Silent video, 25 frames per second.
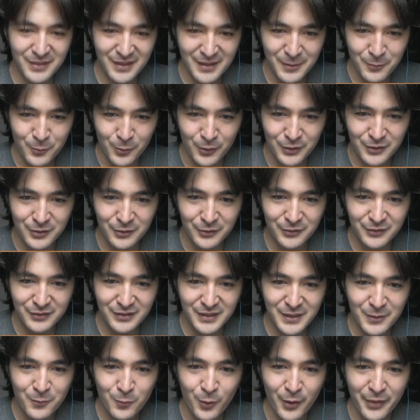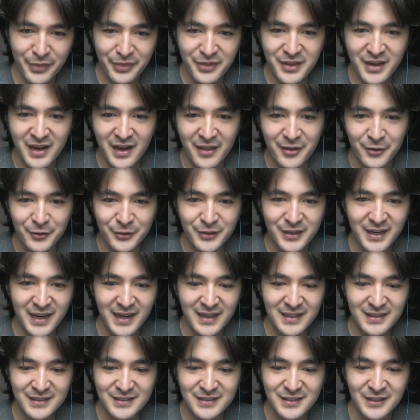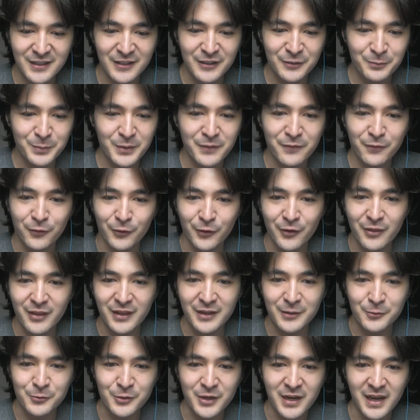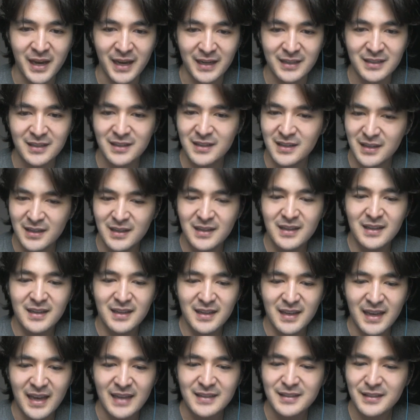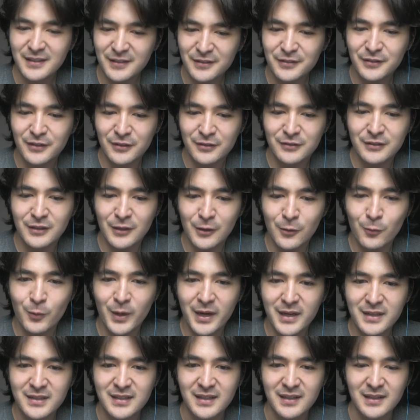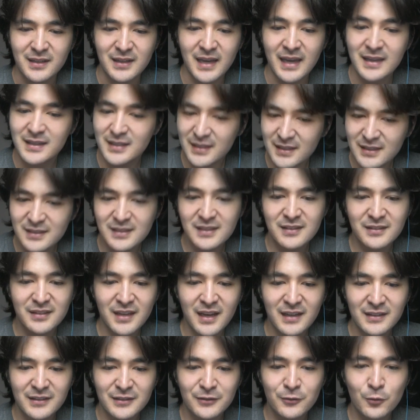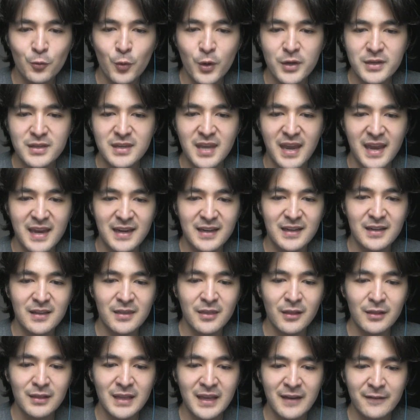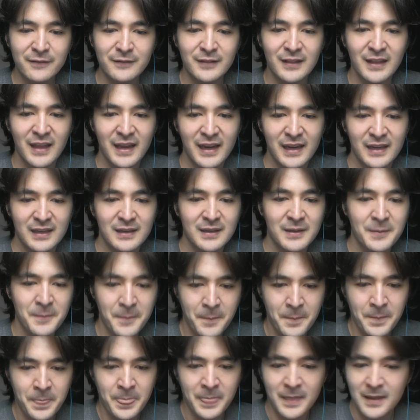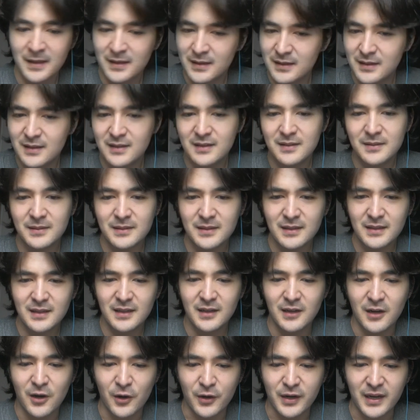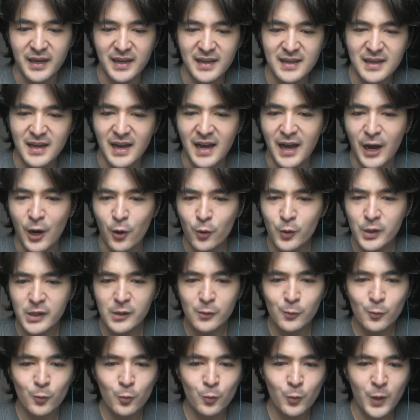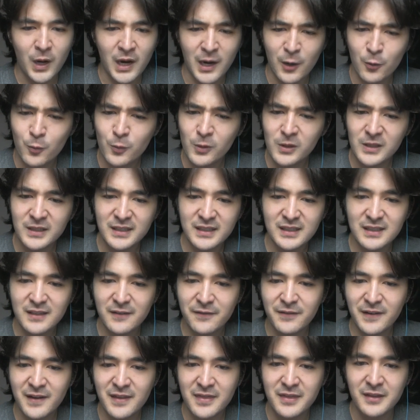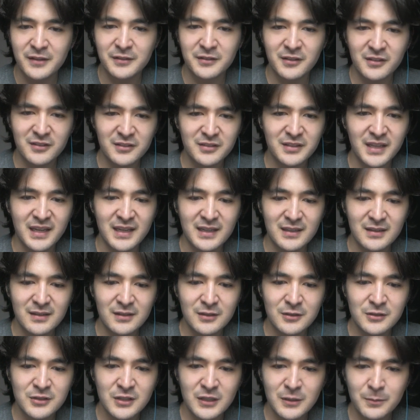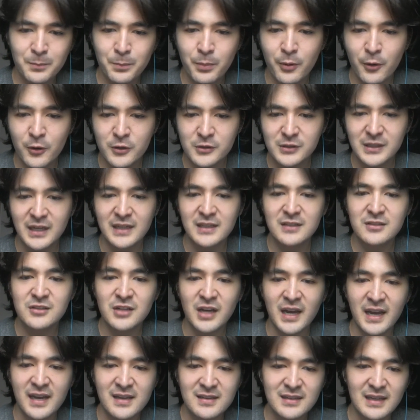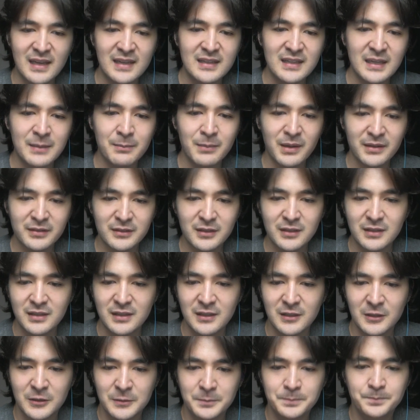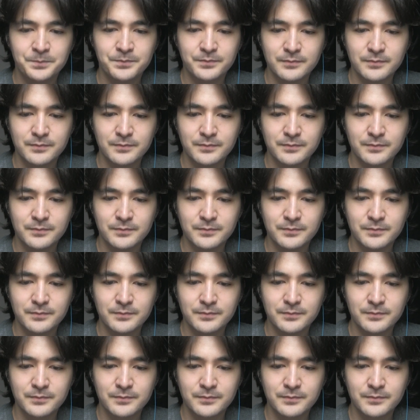want to see what the other guy does before they react. And he's still waiting, and he decides to attack the left lane. Okay, how will he defend this? This is a legit push, a giant and a musketeer.